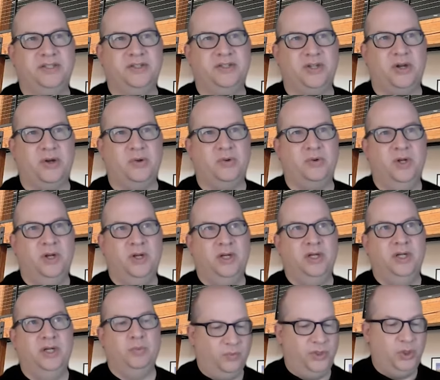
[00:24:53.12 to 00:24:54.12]
And so
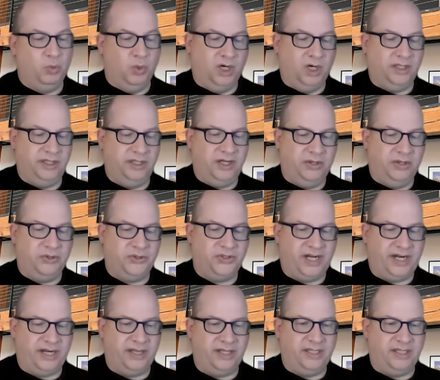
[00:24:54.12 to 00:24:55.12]
when you work on the other
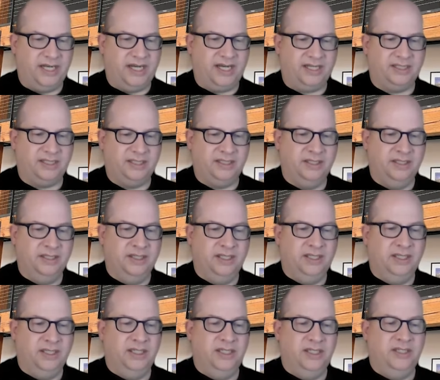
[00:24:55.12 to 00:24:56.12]
side of the desk,
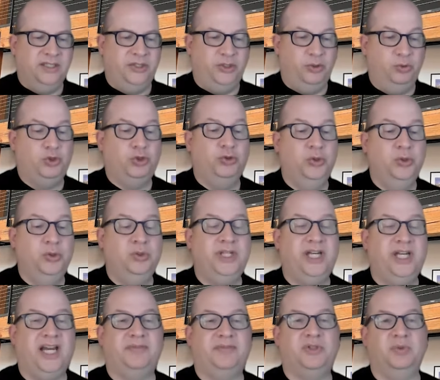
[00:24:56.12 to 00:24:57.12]
you
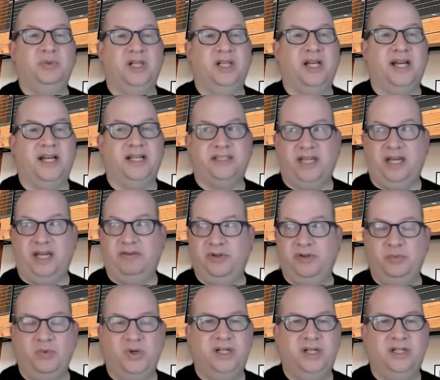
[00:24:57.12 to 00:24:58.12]
truly have to realize
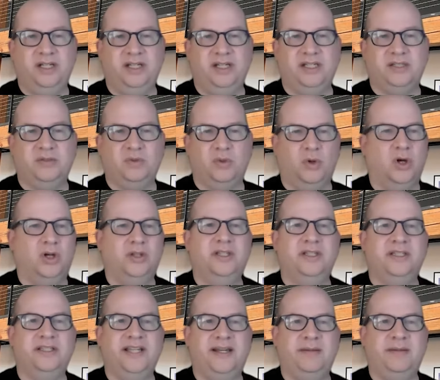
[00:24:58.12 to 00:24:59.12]
everyone is
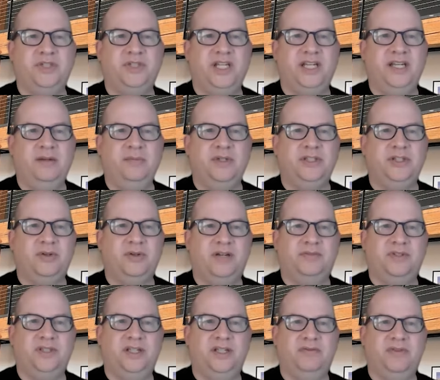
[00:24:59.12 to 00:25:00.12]
on the same team, and you have